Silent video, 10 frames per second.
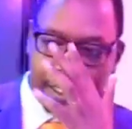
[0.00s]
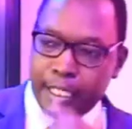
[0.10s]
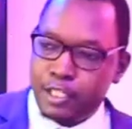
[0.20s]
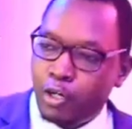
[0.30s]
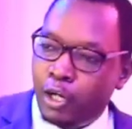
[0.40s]
That
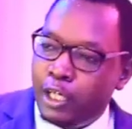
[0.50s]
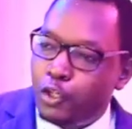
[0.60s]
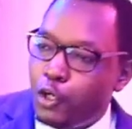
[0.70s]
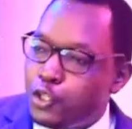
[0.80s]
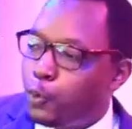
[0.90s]
is only
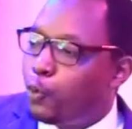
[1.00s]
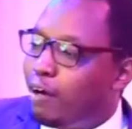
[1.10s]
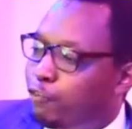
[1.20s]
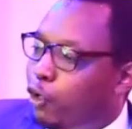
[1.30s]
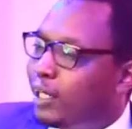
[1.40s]
those who
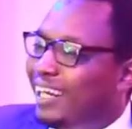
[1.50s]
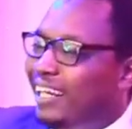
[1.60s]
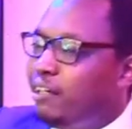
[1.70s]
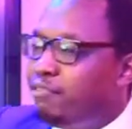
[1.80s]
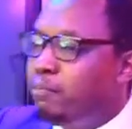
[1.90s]
have not
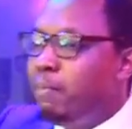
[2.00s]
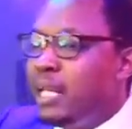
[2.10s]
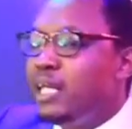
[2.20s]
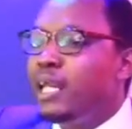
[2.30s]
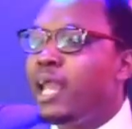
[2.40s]
lived
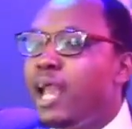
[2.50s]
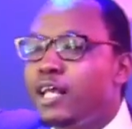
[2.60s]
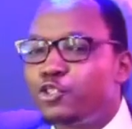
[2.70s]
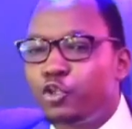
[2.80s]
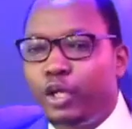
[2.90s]
many
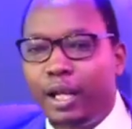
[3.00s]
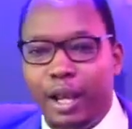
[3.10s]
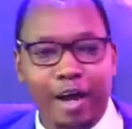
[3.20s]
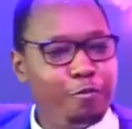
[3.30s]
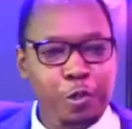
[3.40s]
years showing
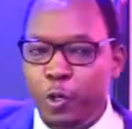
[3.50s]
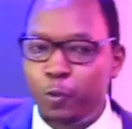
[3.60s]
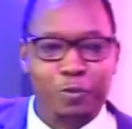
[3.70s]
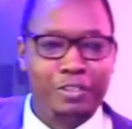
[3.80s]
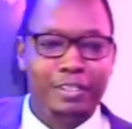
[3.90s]
love.
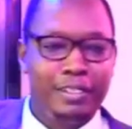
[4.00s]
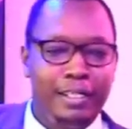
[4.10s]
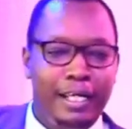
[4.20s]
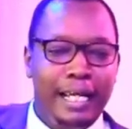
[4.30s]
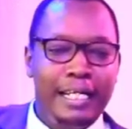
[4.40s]
No.
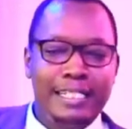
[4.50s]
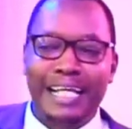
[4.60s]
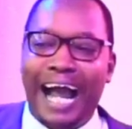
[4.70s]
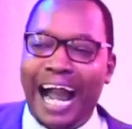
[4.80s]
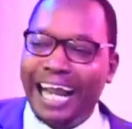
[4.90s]
It is
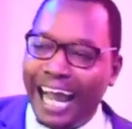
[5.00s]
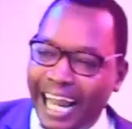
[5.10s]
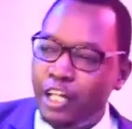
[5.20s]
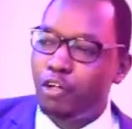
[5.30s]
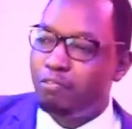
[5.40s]
a
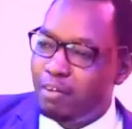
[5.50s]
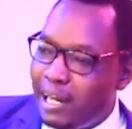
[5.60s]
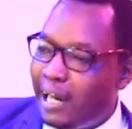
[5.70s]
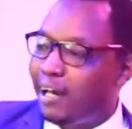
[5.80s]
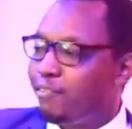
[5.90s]
kind of
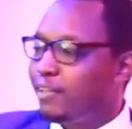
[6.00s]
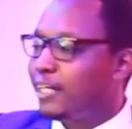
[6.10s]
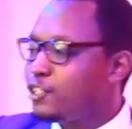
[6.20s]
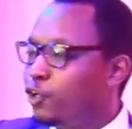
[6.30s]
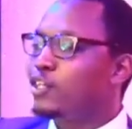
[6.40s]
love
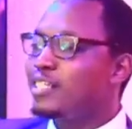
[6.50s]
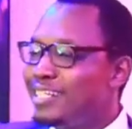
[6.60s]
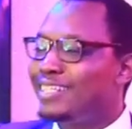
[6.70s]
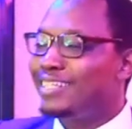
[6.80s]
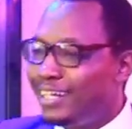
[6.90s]
that is
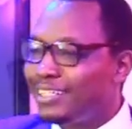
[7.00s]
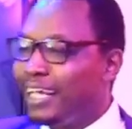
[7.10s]
consistent